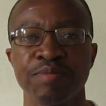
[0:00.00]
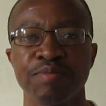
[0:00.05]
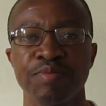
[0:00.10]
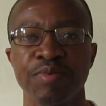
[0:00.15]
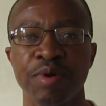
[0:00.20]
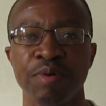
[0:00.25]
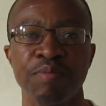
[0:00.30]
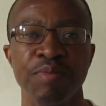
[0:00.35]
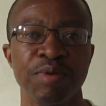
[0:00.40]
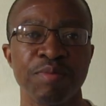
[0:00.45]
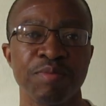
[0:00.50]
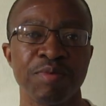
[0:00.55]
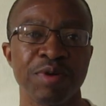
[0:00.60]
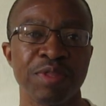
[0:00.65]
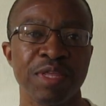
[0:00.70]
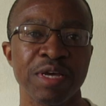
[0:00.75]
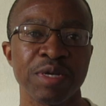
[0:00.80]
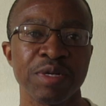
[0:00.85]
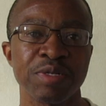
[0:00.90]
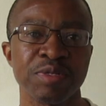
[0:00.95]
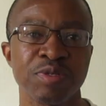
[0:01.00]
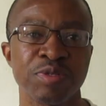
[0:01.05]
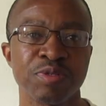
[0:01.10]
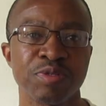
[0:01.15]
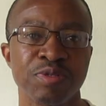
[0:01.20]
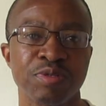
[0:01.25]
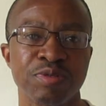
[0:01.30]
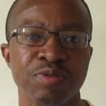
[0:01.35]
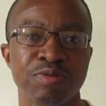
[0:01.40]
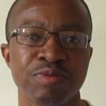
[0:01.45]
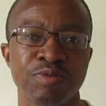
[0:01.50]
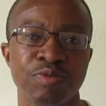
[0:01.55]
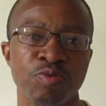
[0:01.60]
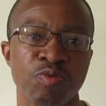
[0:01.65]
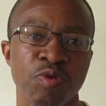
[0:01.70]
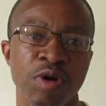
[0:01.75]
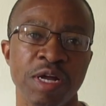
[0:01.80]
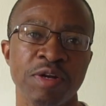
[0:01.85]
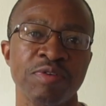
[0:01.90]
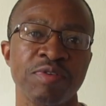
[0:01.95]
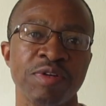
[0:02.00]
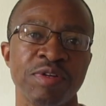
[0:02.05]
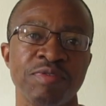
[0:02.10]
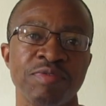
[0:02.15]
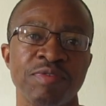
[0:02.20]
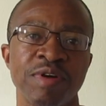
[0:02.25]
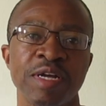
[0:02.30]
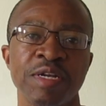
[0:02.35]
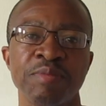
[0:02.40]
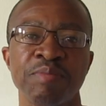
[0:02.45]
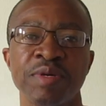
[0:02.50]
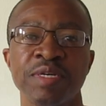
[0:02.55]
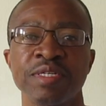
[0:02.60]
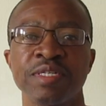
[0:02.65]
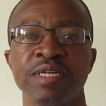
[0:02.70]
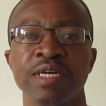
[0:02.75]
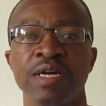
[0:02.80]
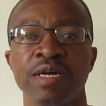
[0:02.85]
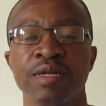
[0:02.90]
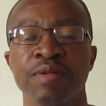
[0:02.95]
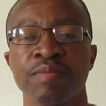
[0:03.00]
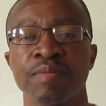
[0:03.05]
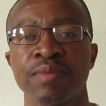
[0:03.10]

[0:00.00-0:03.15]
probably more than 200 Rand per share.